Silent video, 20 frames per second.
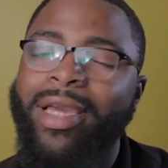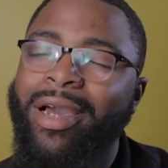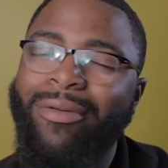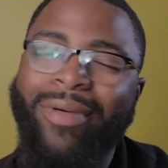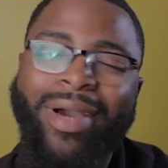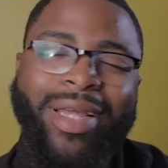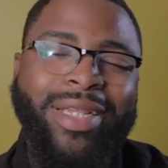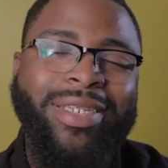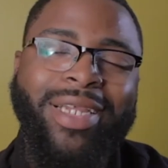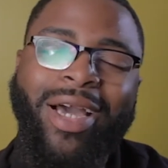I
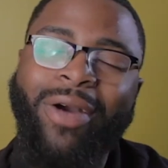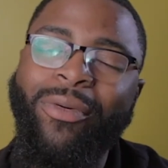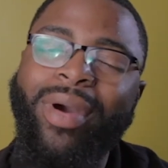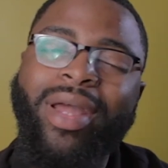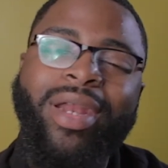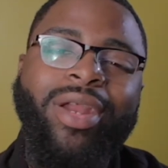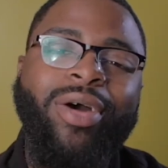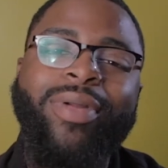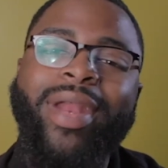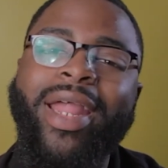wasn't
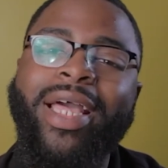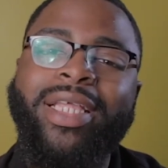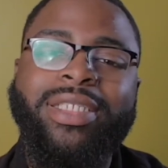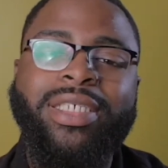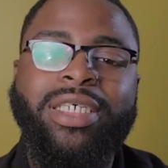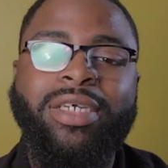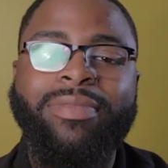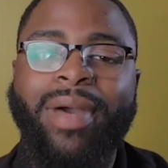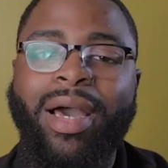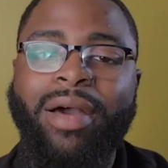on that
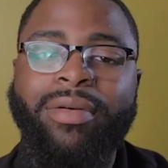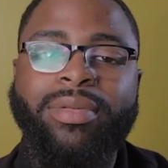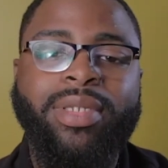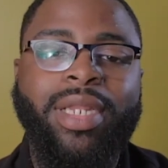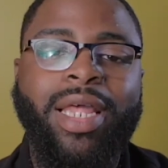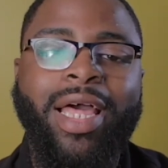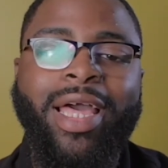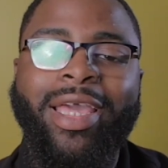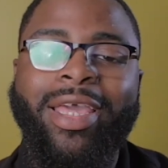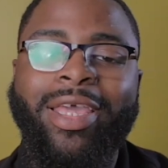tip. I was
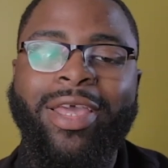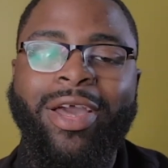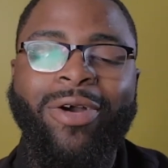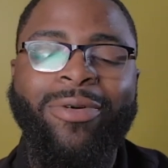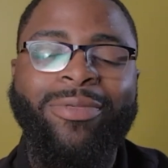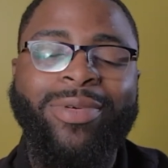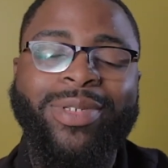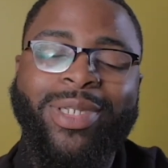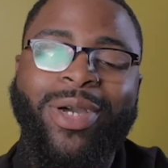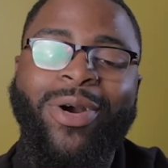like, yo,
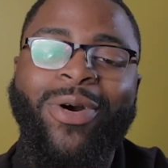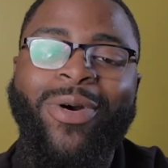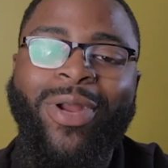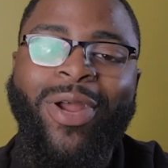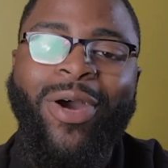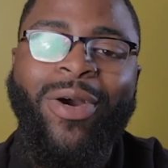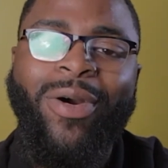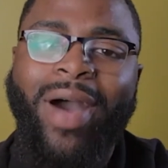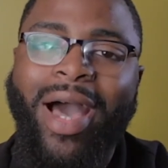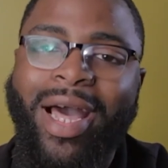what's going
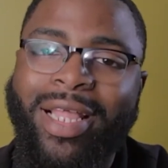on?